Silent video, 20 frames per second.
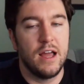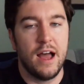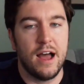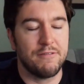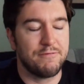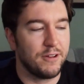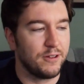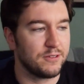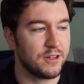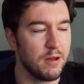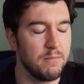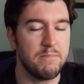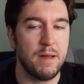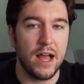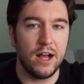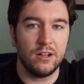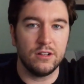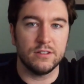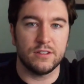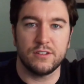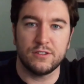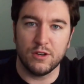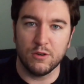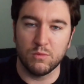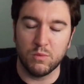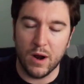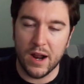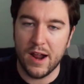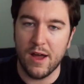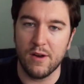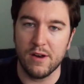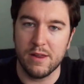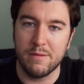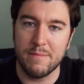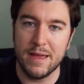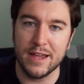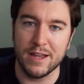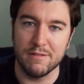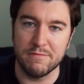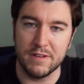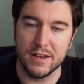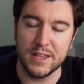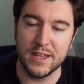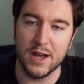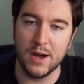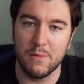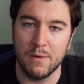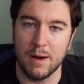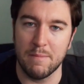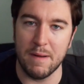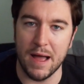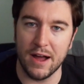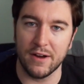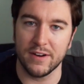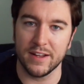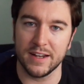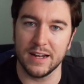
I felt compelled to run out and make a video about